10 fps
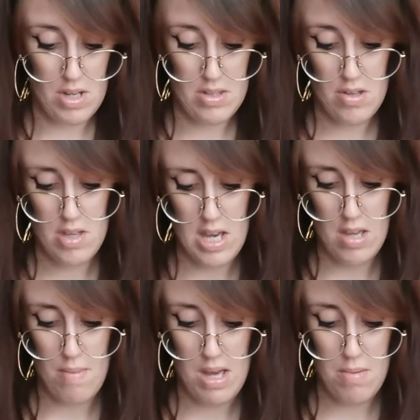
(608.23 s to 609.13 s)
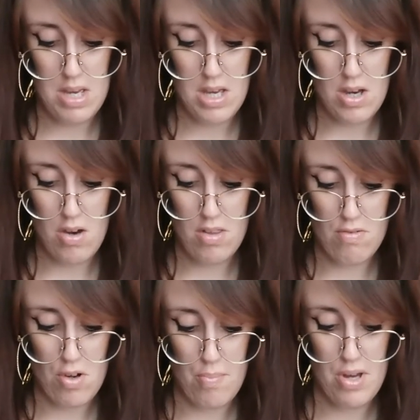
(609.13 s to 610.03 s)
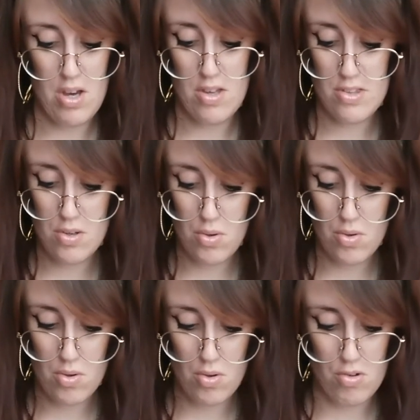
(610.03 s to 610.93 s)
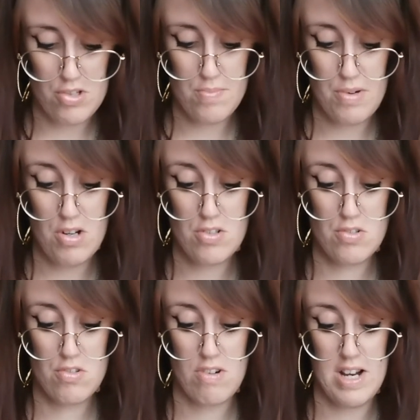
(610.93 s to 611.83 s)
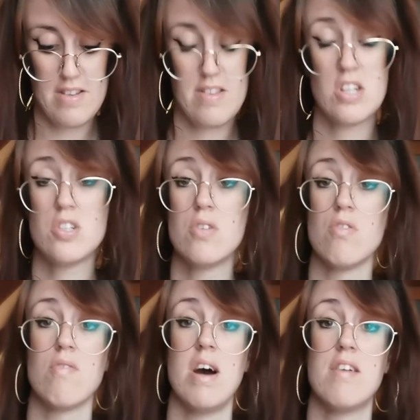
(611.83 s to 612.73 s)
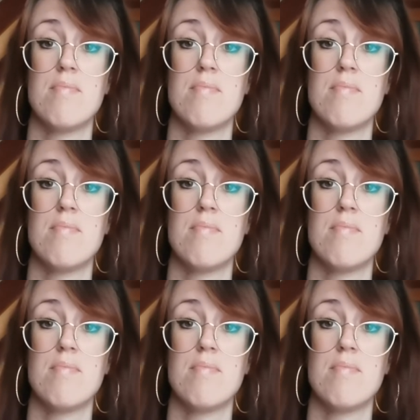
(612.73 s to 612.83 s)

it. So yeah, you may be going through a personal or spiritual transition or rite of